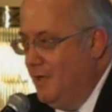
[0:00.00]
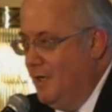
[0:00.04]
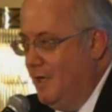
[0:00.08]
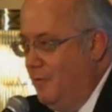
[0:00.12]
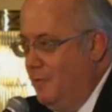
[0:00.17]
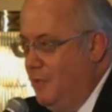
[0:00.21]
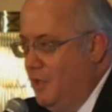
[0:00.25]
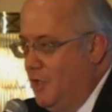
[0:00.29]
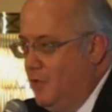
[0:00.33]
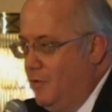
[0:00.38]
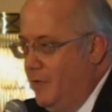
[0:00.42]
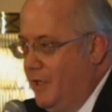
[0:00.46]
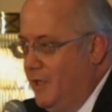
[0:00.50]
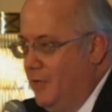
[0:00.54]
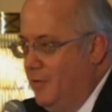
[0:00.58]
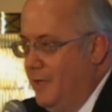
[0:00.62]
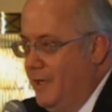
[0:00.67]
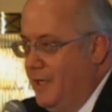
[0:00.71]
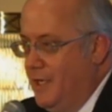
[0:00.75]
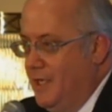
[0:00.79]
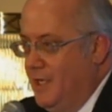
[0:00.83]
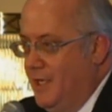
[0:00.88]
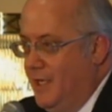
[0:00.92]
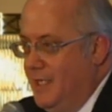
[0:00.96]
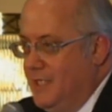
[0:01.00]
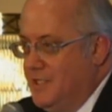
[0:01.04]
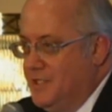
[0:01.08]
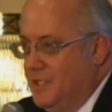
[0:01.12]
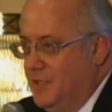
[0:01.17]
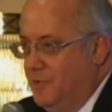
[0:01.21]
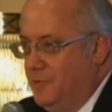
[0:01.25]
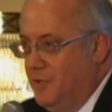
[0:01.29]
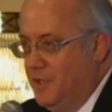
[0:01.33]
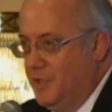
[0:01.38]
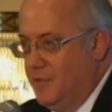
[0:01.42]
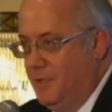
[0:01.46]
I want to quickly recognize, and
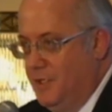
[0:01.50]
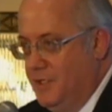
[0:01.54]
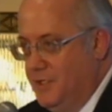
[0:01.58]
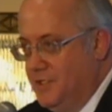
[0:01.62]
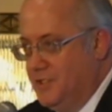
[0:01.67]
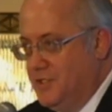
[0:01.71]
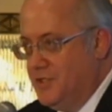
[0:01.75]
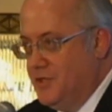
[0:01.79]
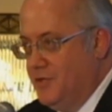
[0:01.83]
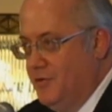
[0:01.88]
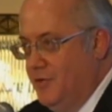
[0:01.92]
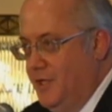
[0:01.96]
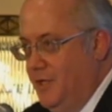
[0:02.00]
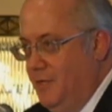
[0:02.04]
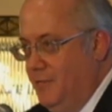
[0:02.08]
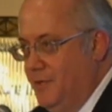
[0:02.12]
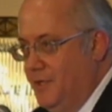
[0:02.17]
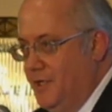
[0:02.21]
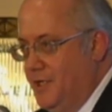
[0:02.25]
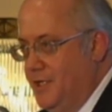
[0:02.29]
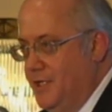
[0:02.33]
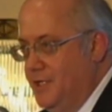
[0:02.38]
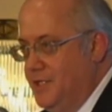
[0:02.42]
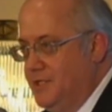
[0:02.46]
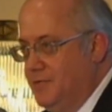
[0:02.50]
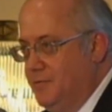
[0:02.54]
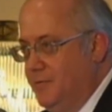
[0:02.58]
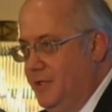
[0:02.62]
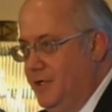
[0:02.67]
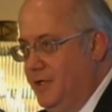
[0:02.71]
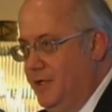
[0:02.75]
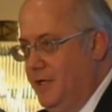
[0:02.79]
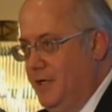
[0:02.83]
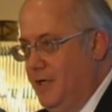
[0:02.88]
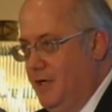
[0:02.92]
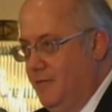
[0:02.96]
I'll put them on the screen because
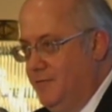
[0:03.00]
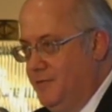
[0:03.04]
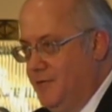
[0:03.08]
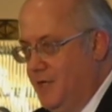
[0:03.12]
we have